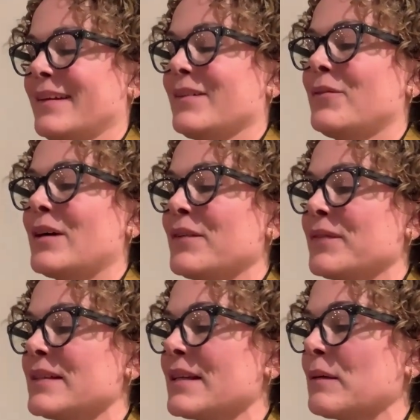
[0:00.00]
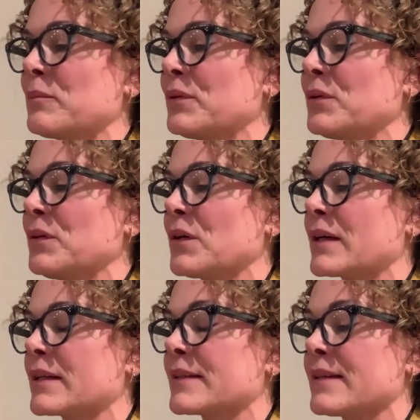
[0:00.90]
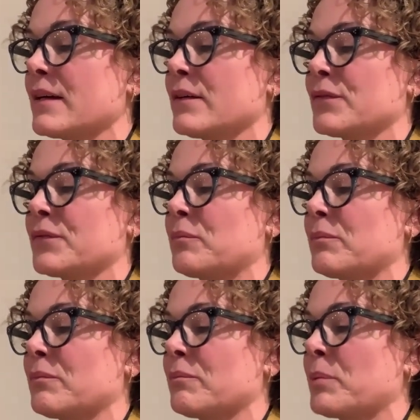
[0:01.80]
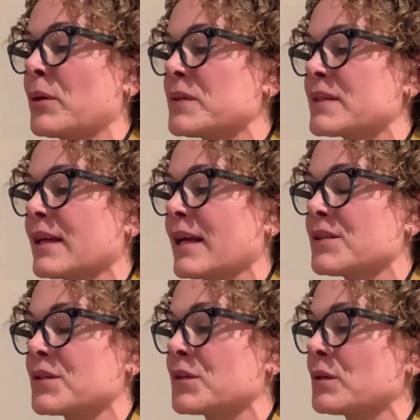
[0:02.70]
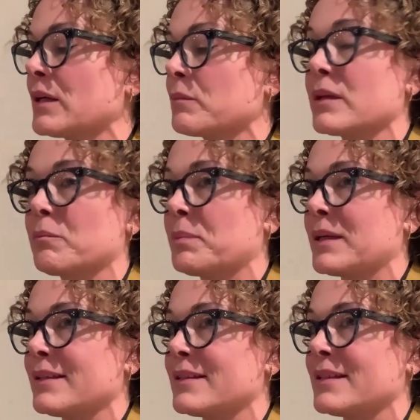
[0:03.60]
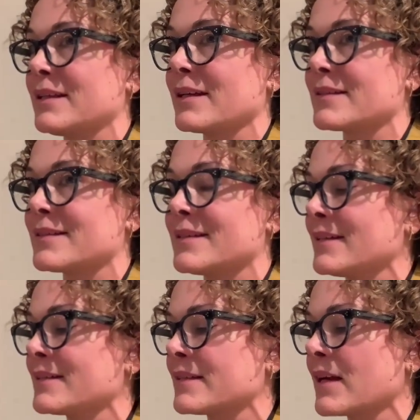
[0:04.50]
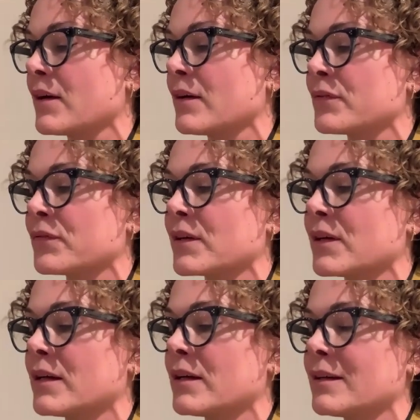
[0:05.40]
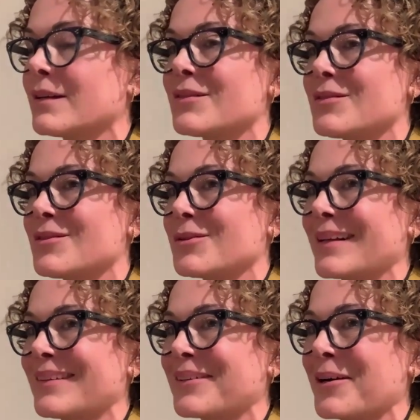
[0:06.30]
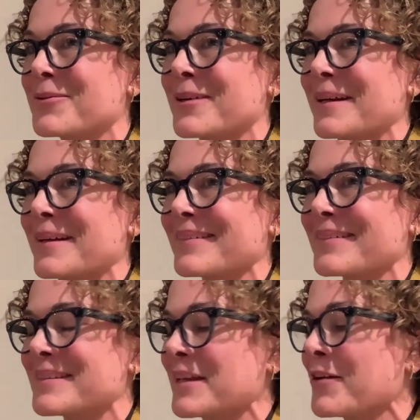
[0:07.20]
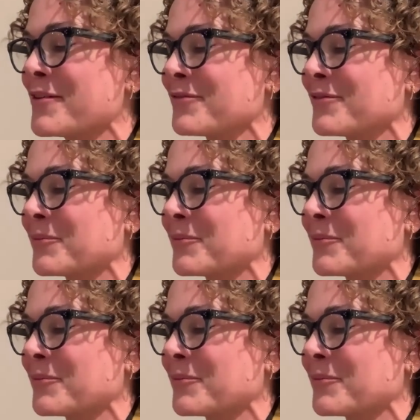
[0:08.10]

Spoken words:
Rough and tumble New York self, post-cancer treatment PTSD self. Do I look all right, self?